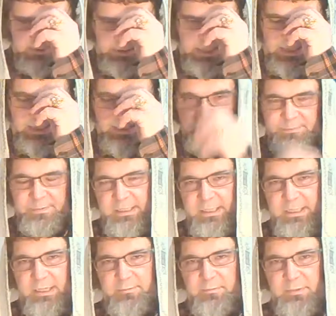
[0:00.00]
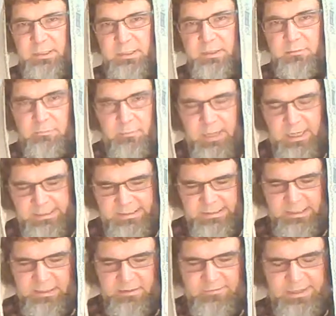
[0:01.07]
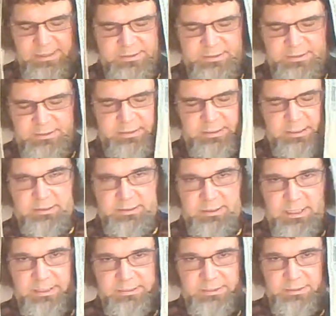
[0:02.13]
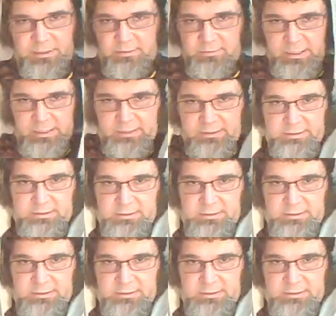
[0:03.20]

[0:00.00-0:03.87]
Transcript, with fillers: He has become my salvation. Yeshua.